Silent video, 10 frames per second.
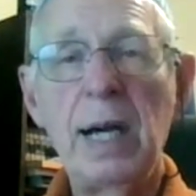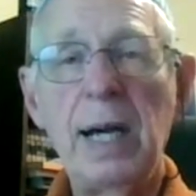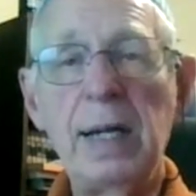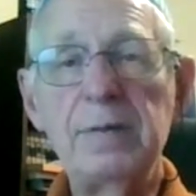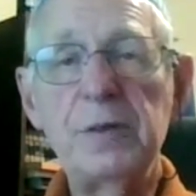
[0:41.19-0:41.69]

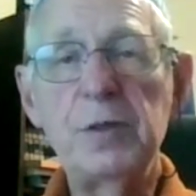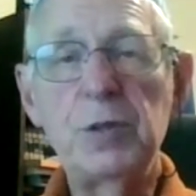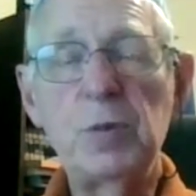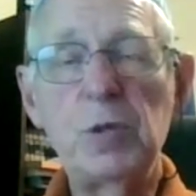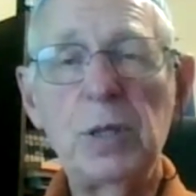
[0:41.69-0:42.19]
of
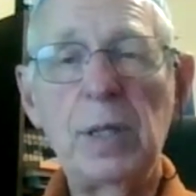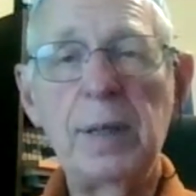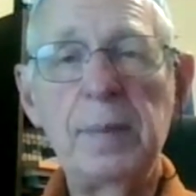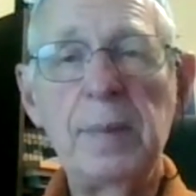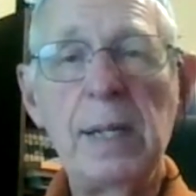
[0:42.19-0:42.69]

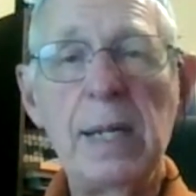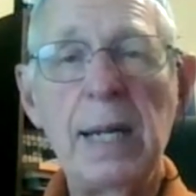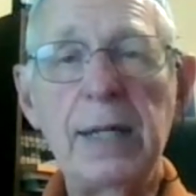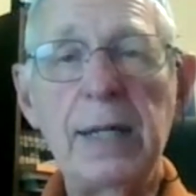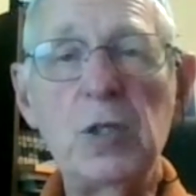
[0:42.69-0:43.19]
Jerusalem
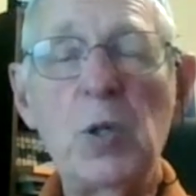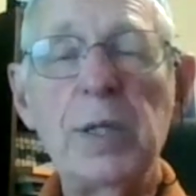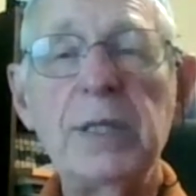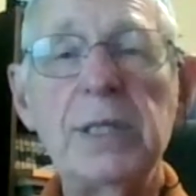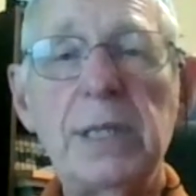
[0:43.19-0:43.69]

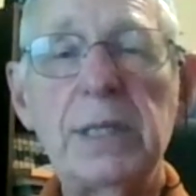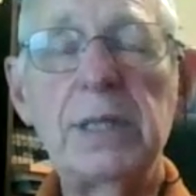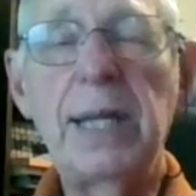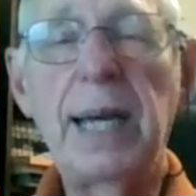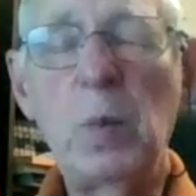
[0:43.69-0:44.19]
during the
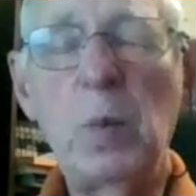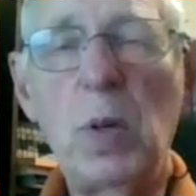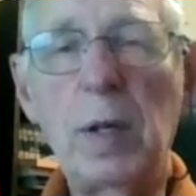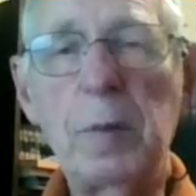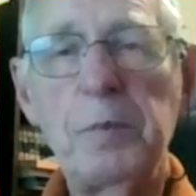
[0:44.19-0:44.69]
Six-Day War.